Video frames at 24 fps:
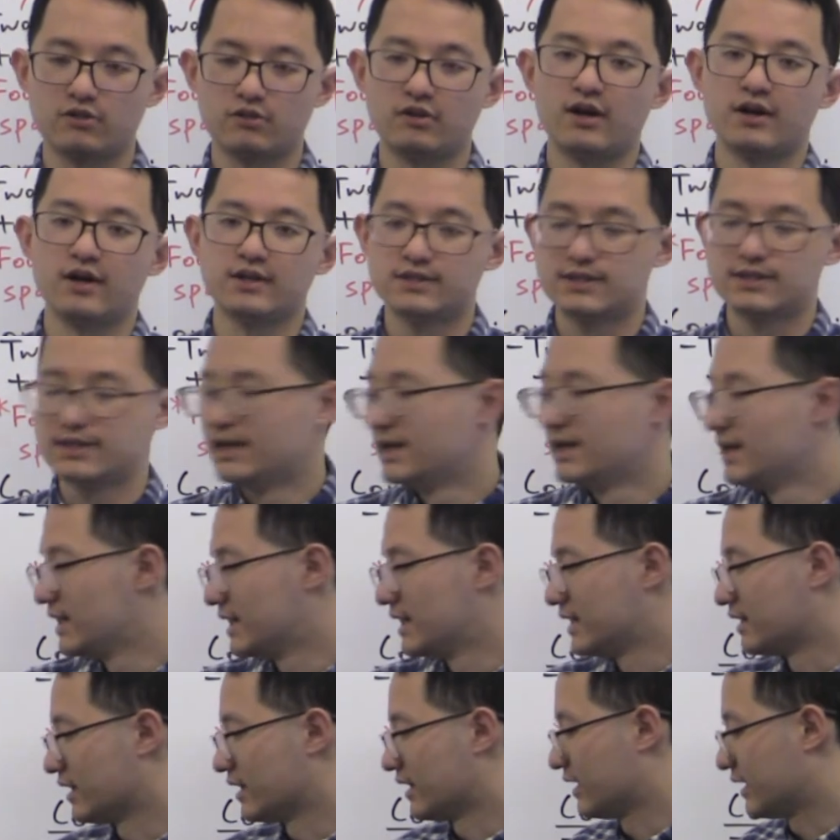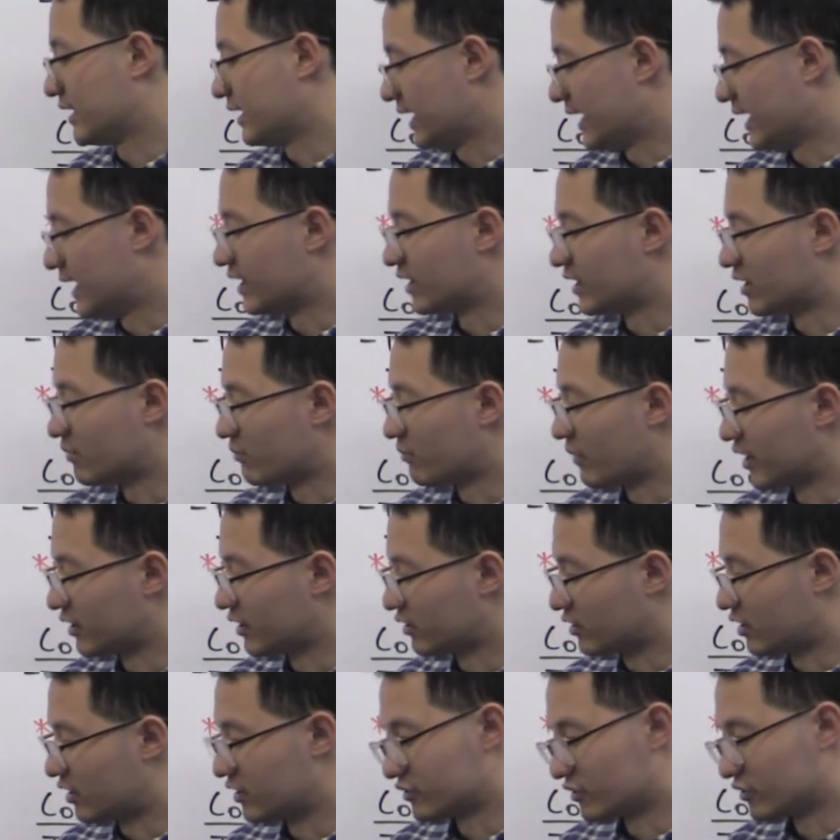across the inner
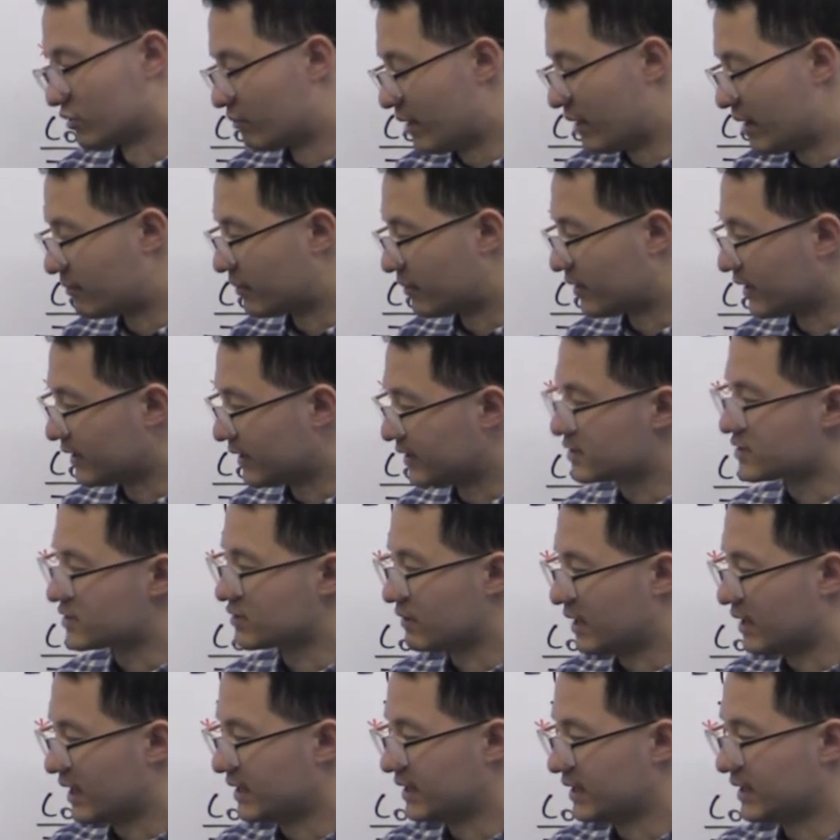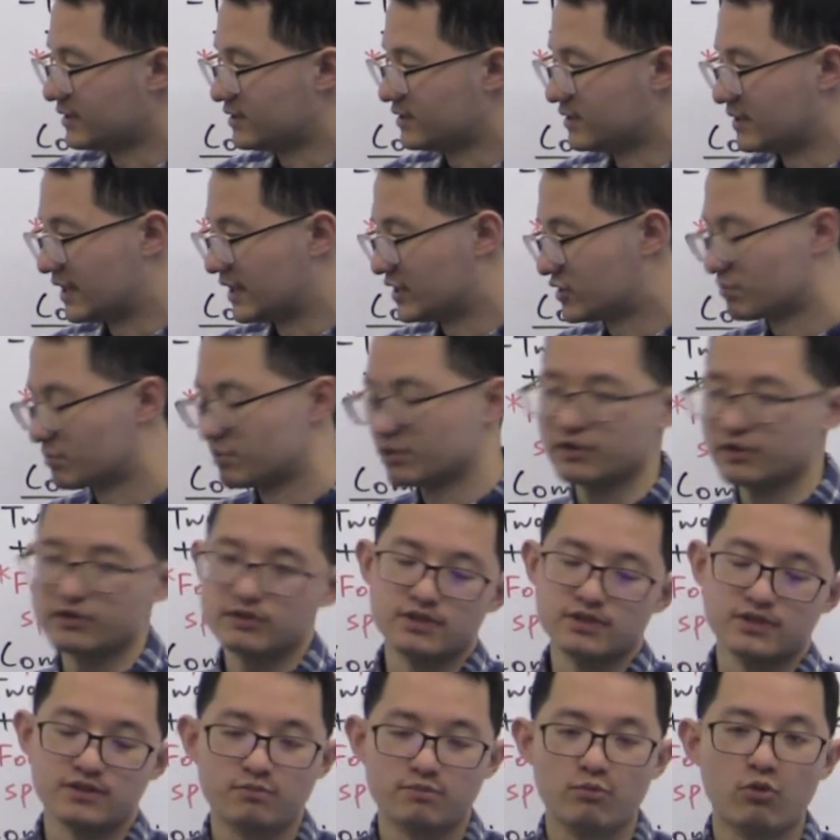mitochondrial membrane, so NADH
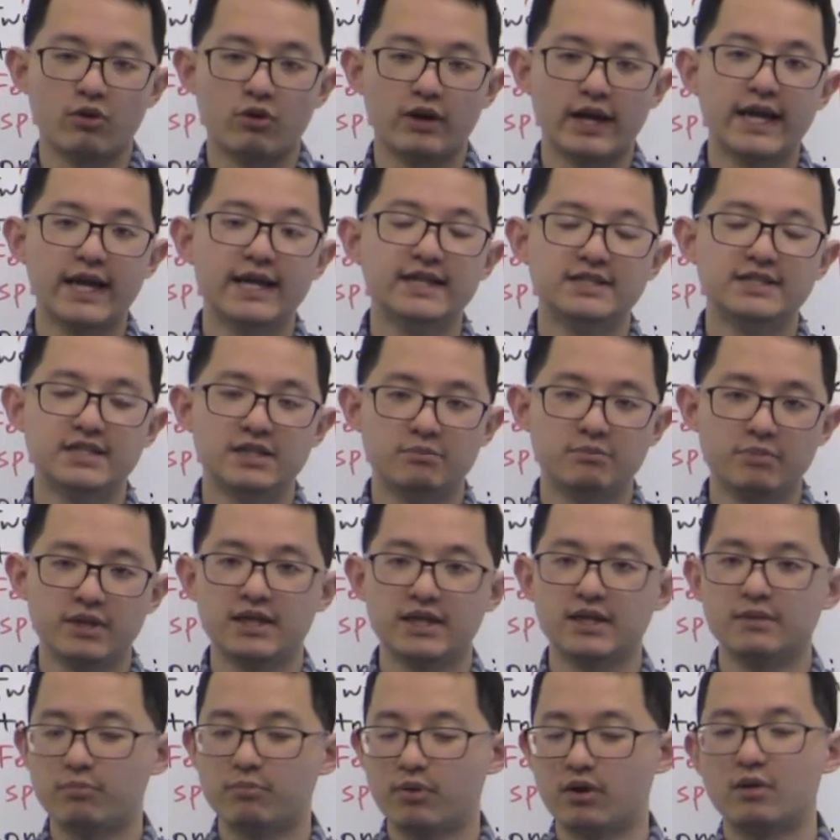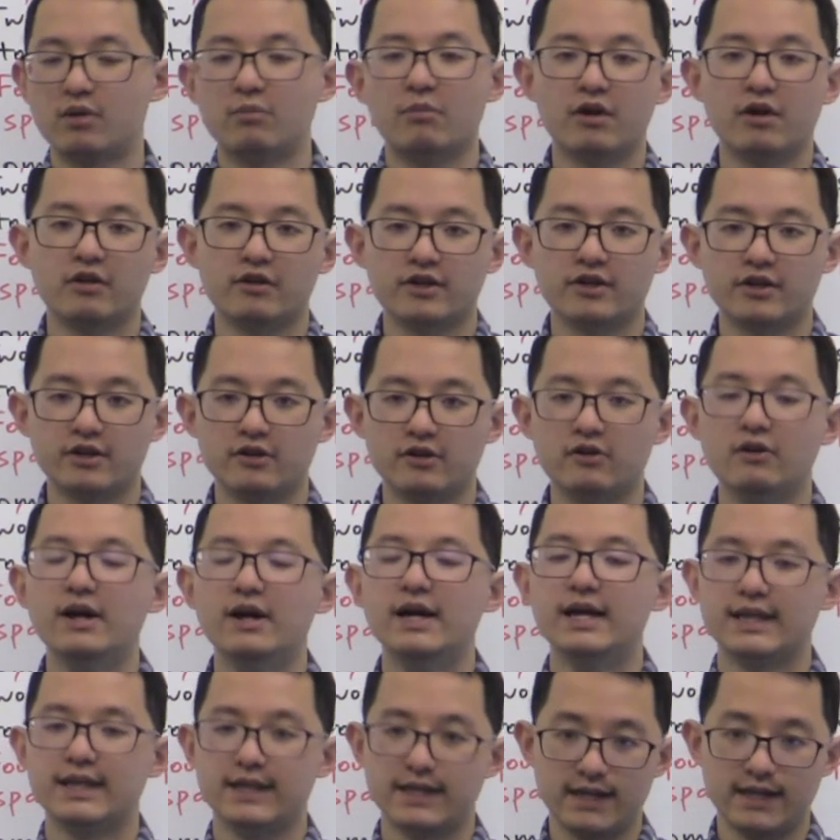produces more ATP per
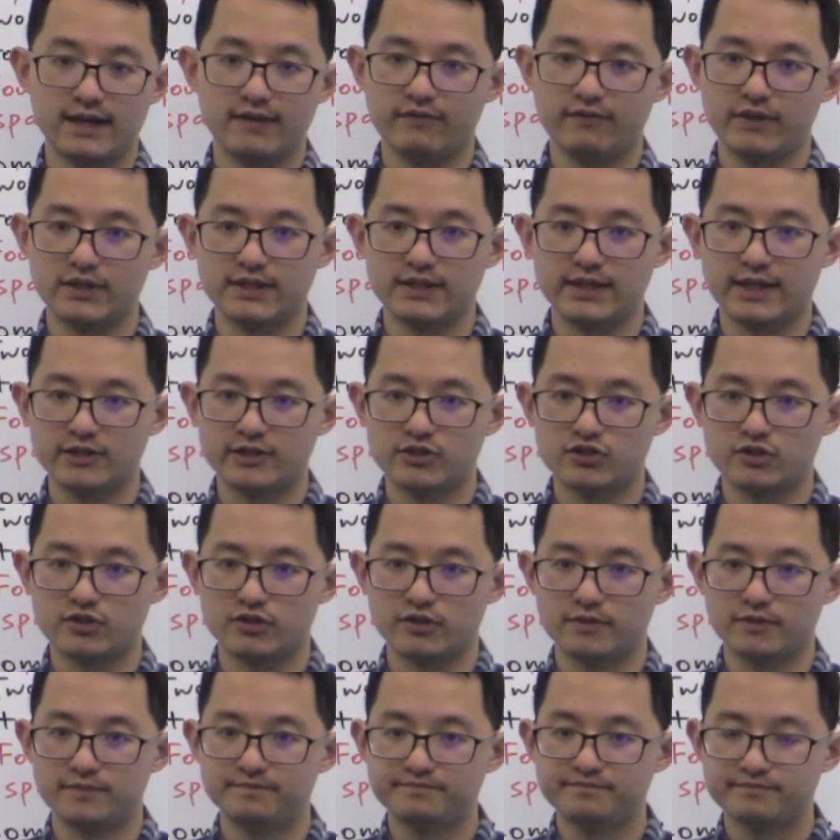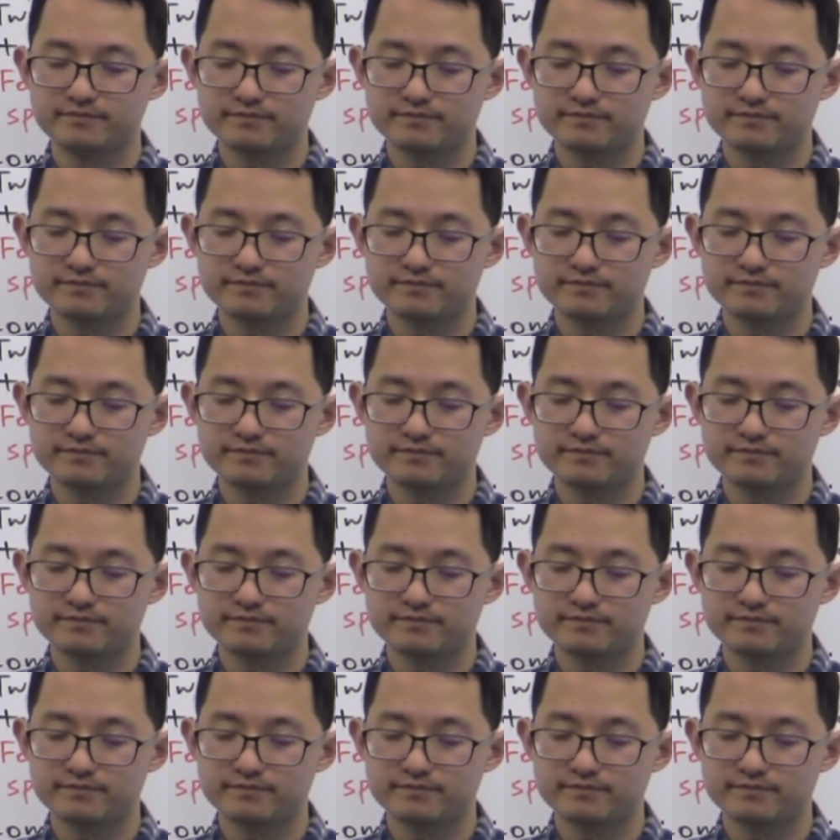molecule than FADH2.